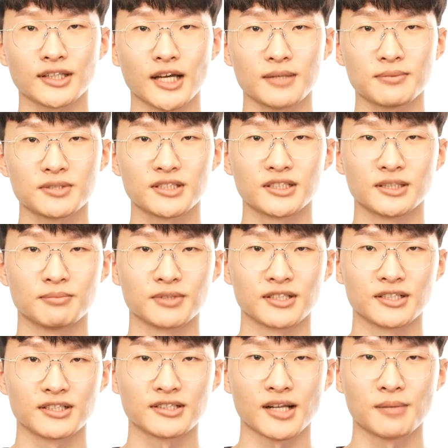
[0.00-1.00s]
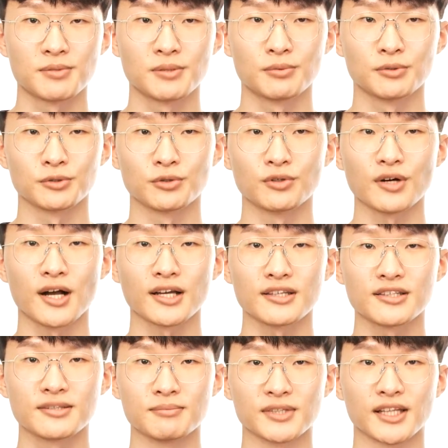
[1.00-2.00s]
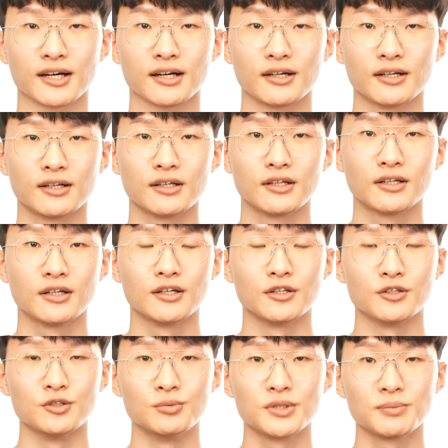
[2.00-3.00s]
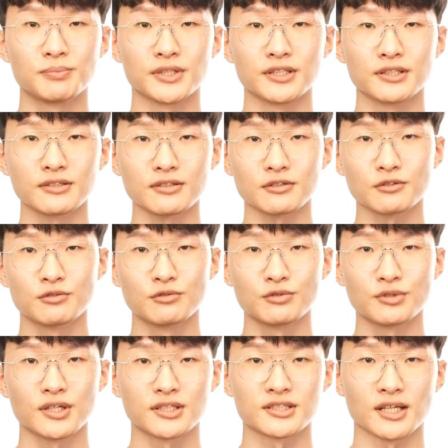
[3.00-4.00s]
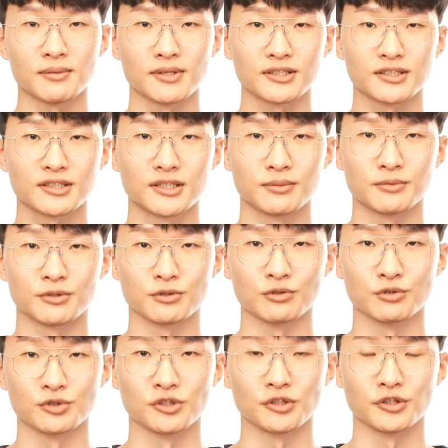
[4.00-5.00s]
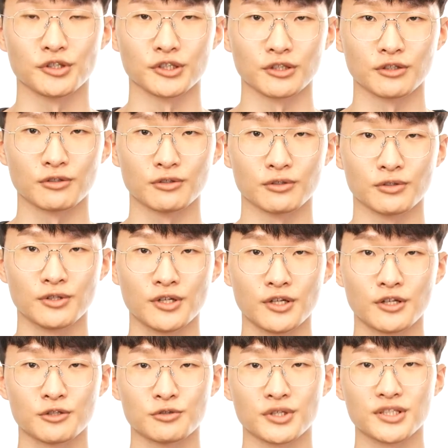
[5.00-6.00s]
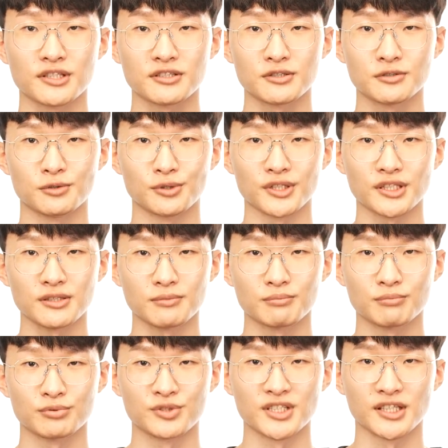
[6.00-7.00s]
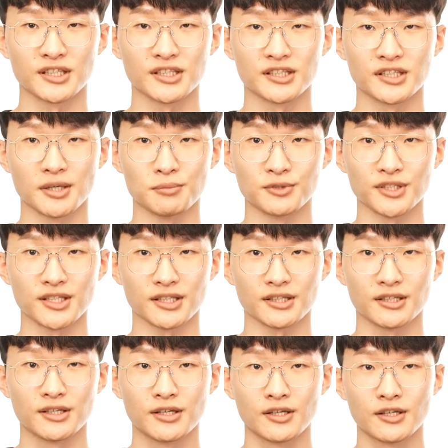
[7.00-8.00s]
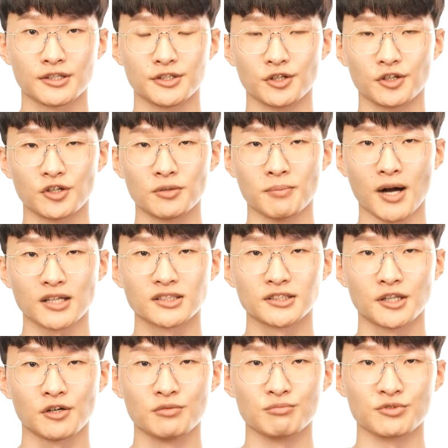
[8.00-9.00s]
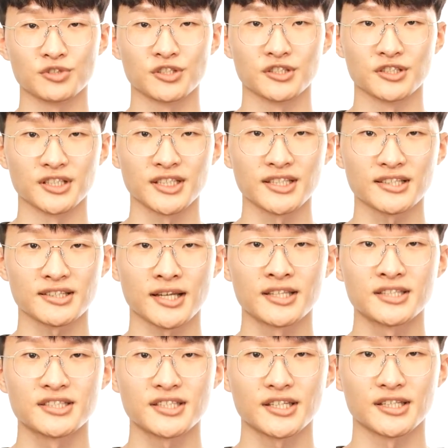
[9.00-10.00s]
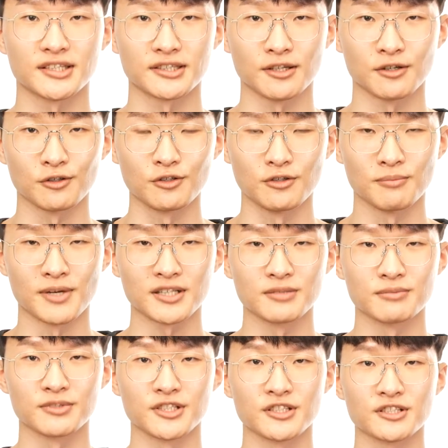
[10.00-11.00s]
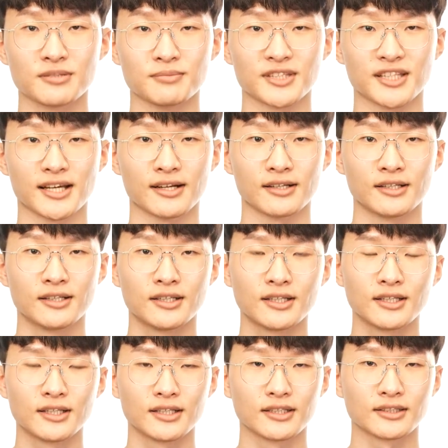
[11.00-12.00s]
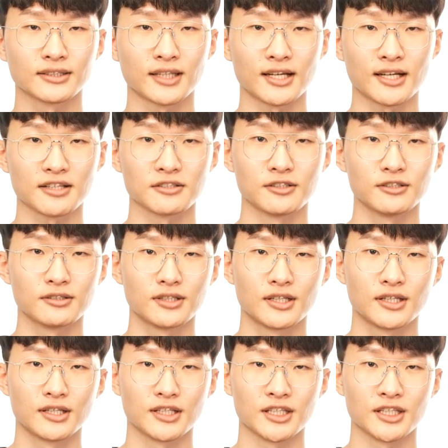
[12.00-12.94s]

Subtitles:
First, we'll take a look at TypeScript. UVP is written using pure JavaScript, and because it doesn't have JSDoc, there were several markdown documents that were scattered around.